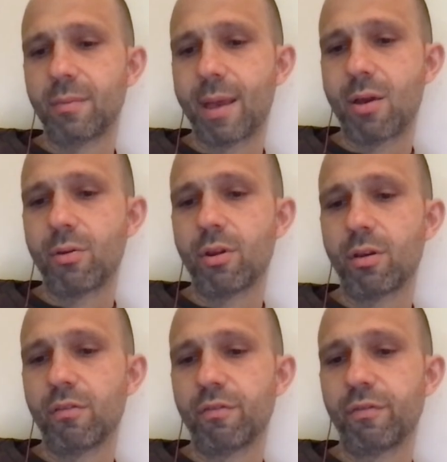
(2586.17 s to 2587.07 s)
amount
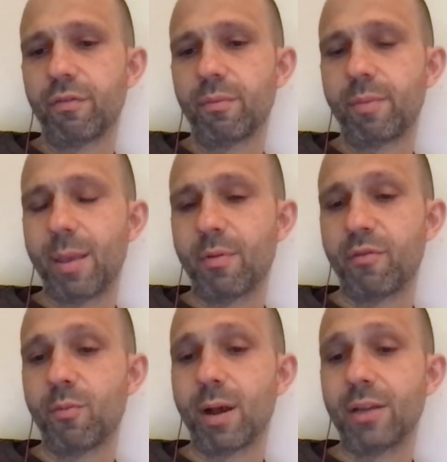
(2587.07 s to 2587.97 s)
of pay per
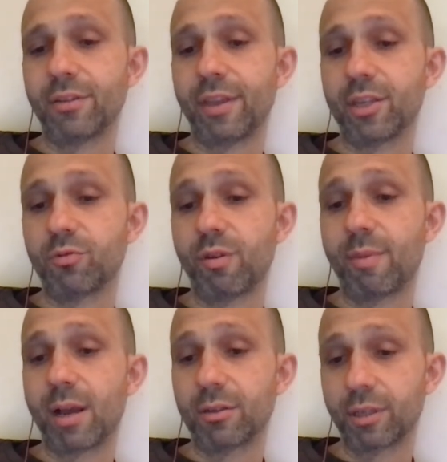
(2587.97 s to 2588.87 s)
view buys in the history of
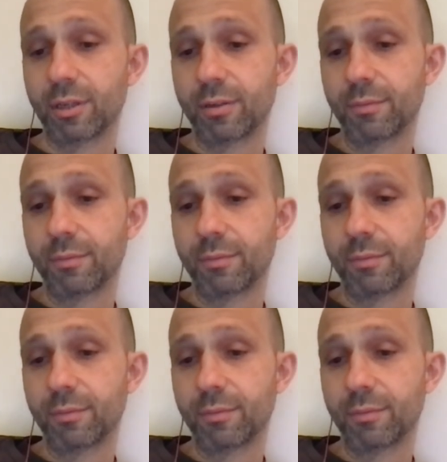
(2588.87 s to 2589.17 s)
boxing?